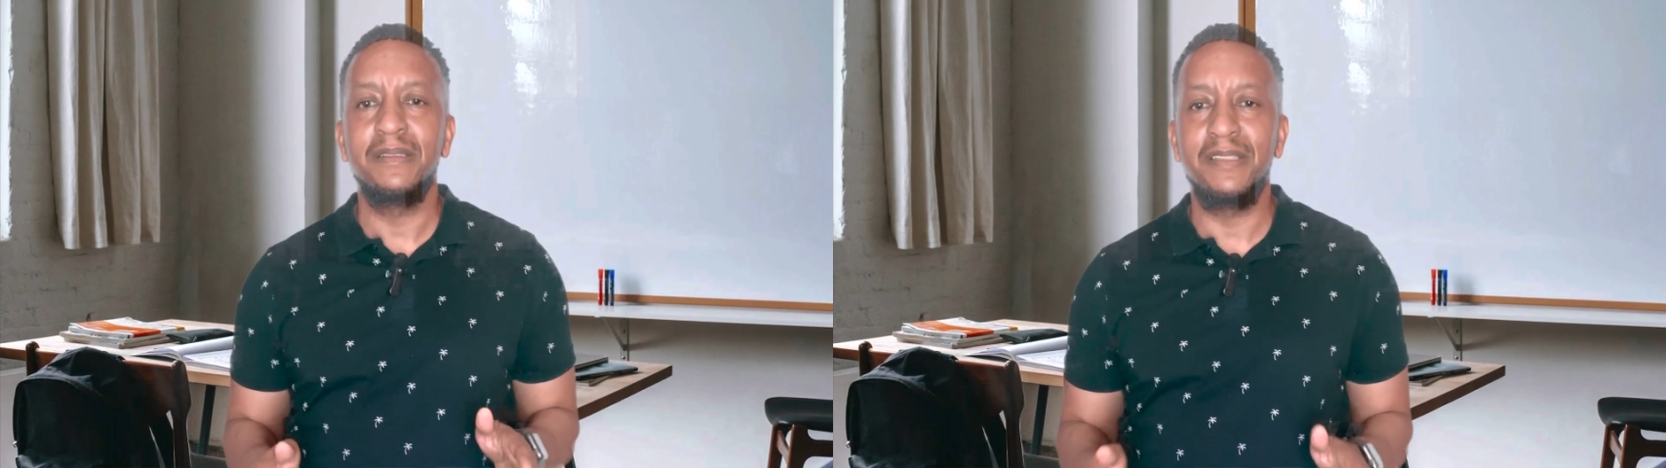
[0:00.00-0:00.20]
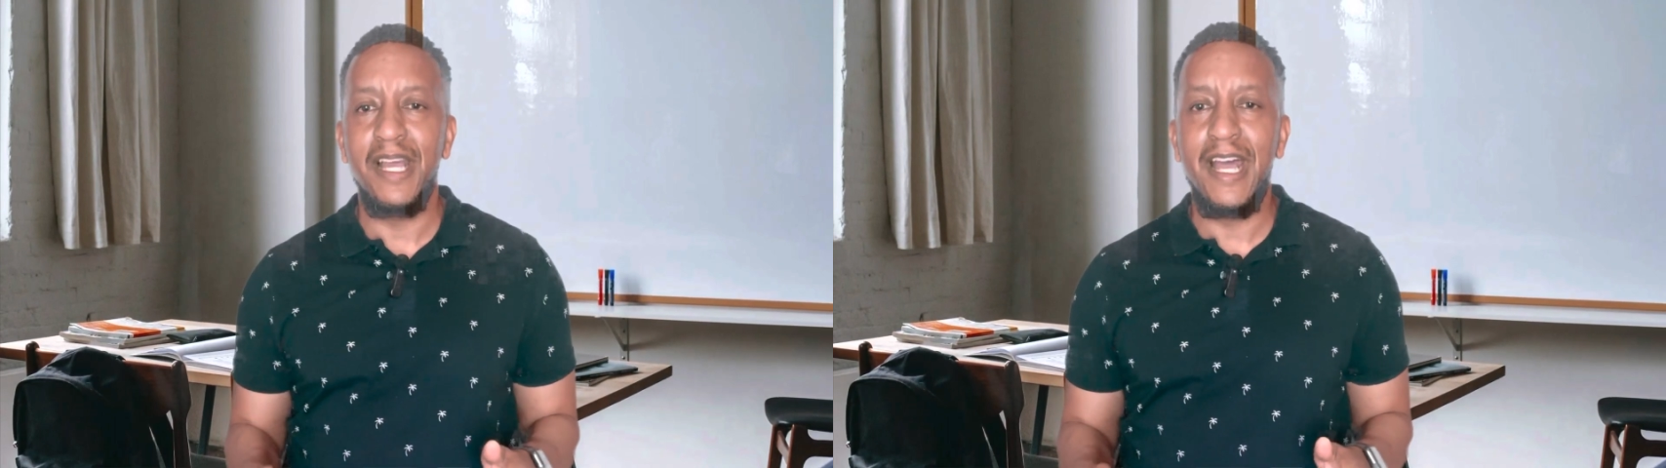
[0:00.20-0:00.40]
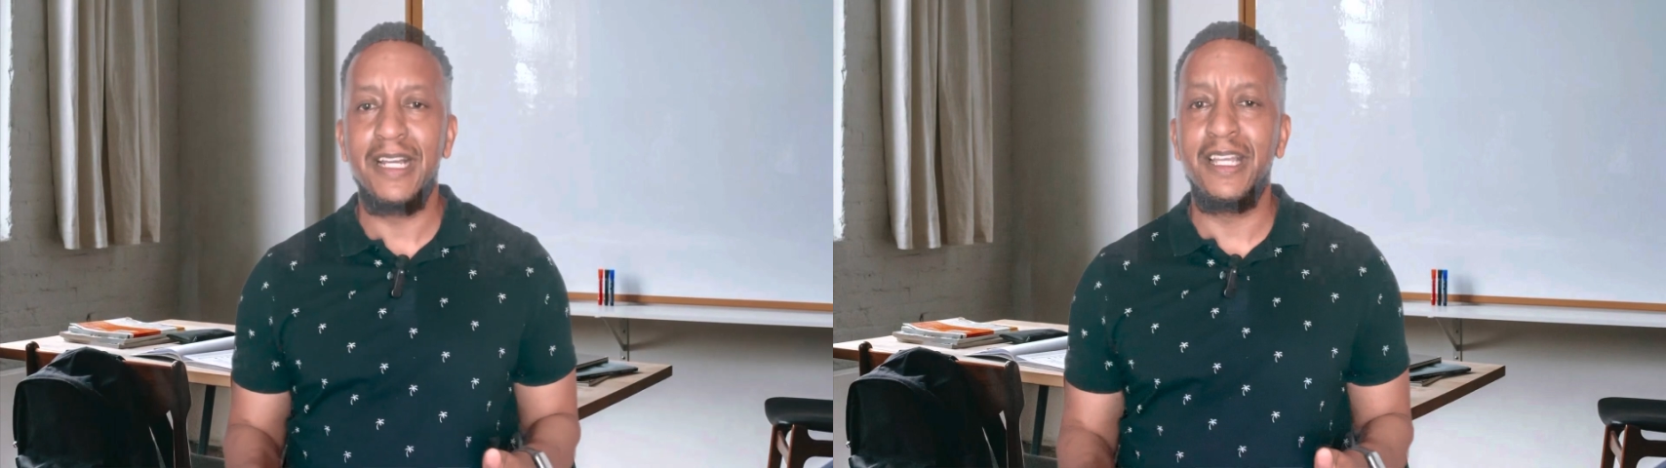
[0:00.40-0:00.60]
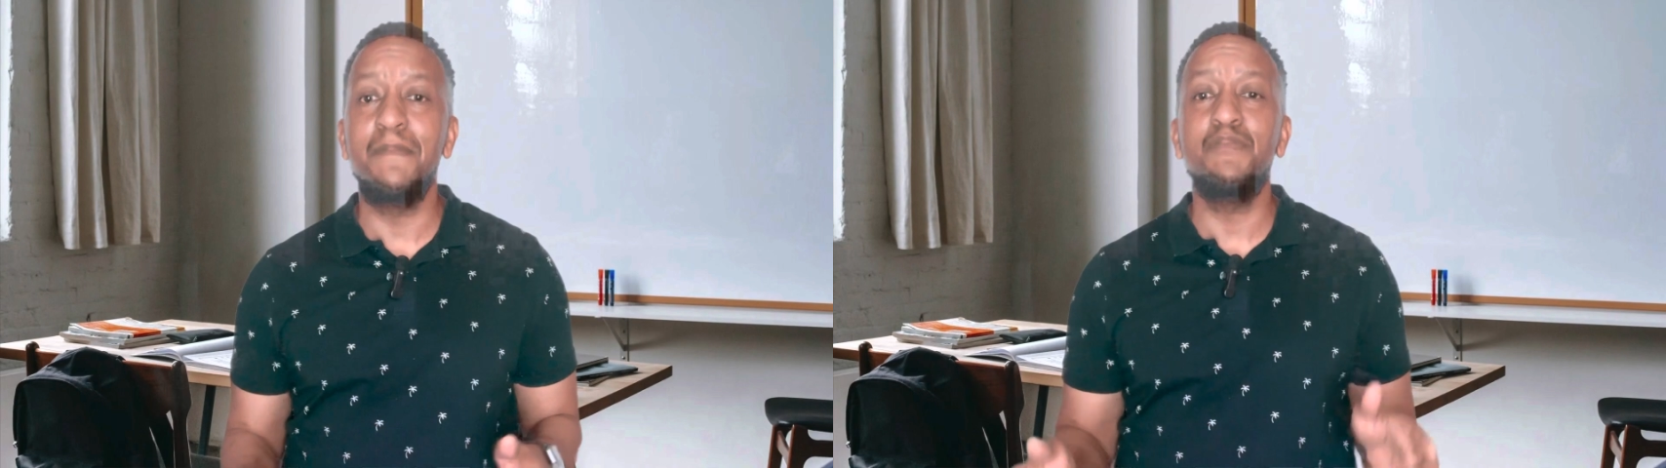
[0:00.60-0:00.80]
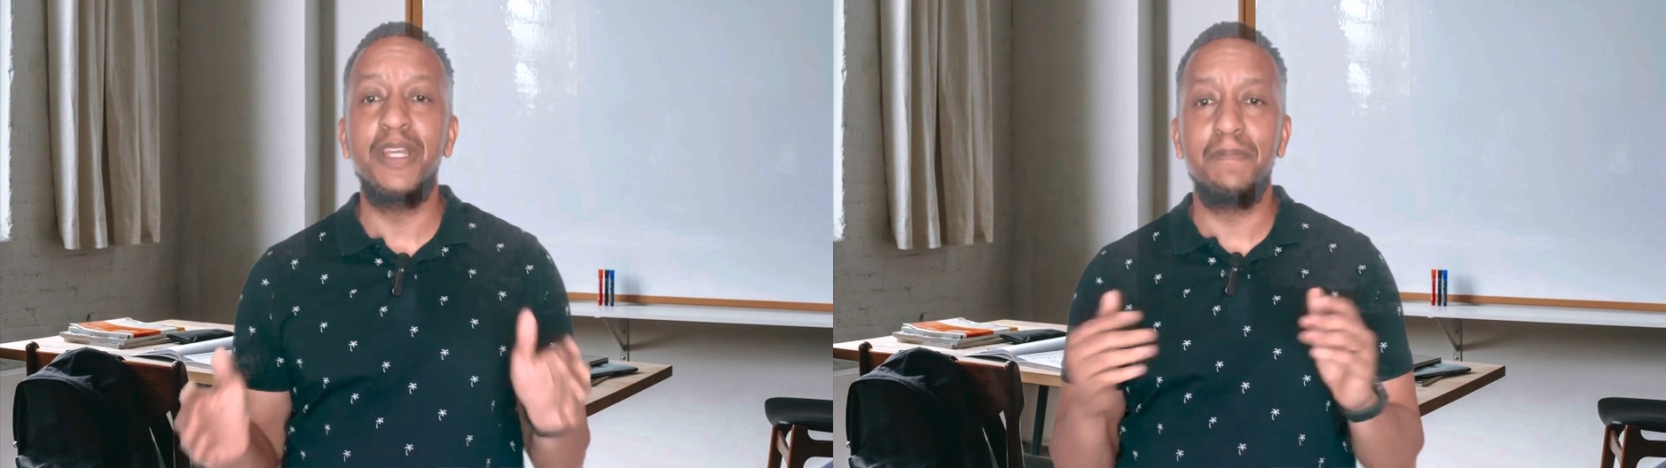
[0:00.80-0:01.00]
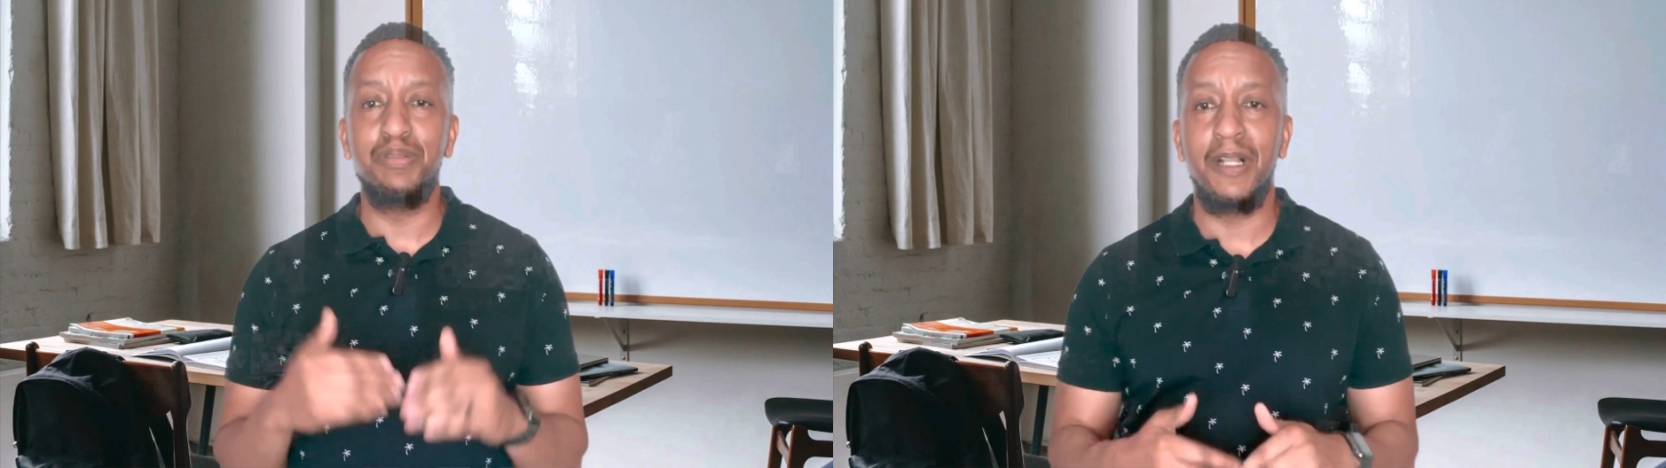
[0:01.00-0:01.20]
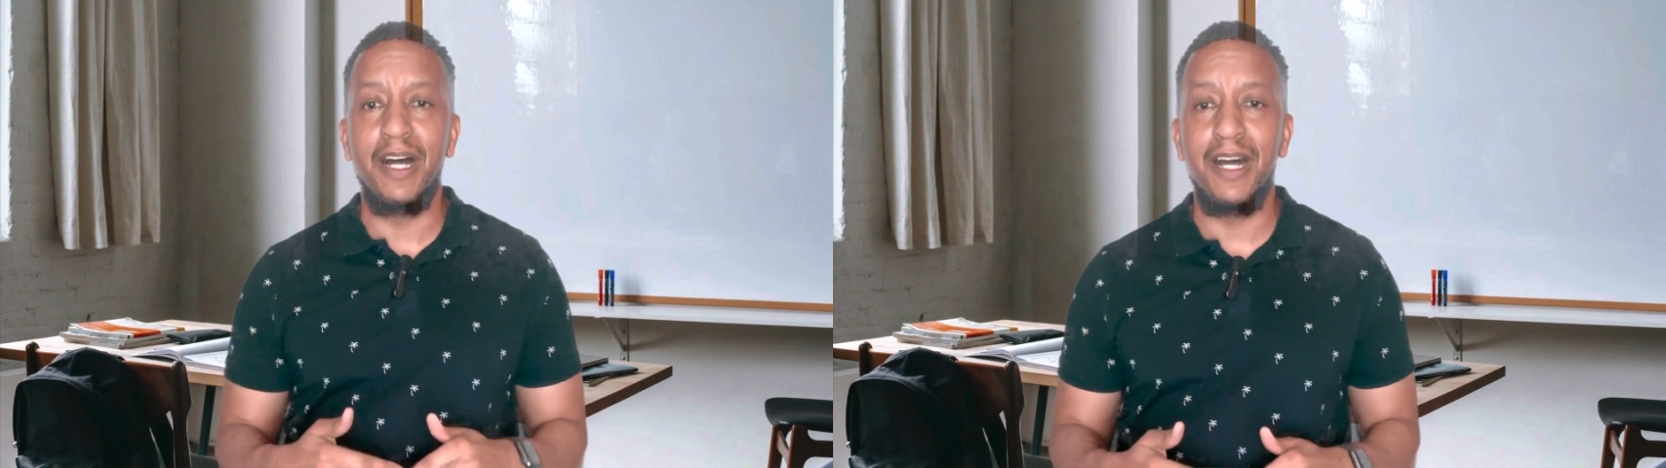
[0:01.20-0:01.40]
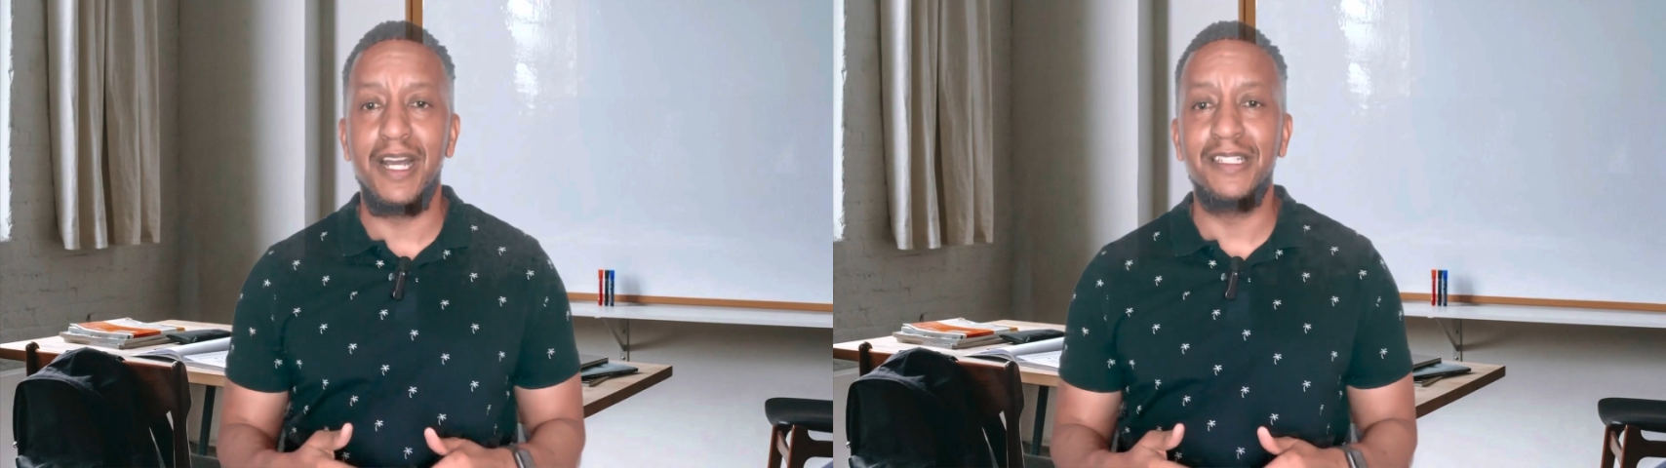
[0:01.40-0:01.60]
that can be
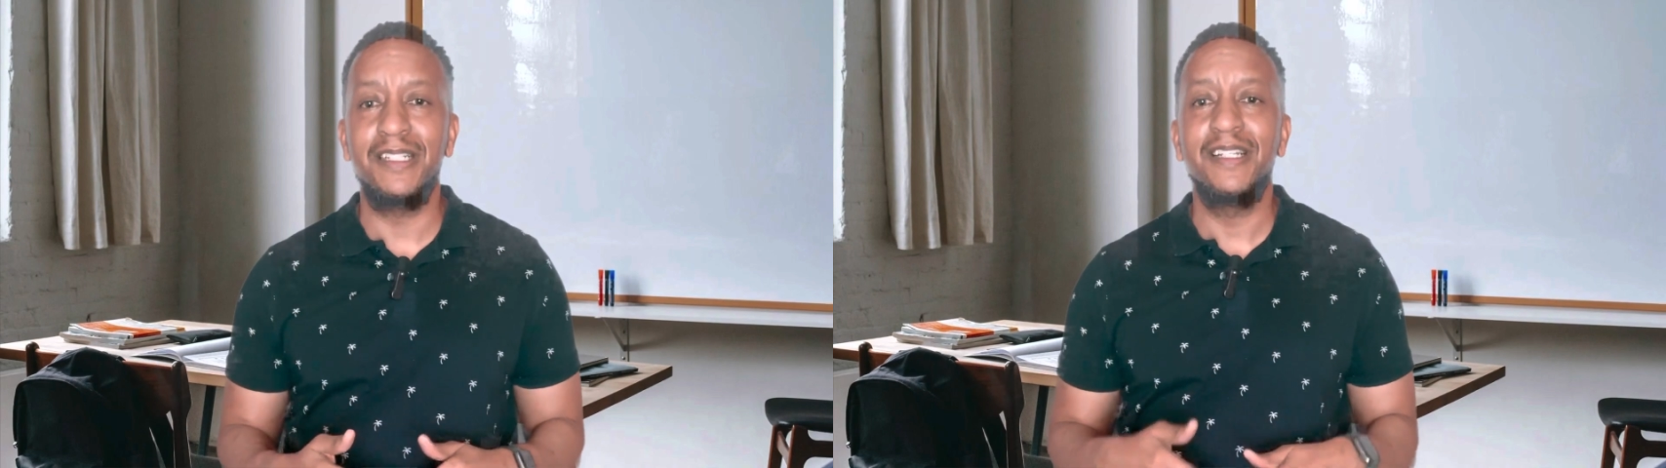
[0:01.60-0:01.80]
applied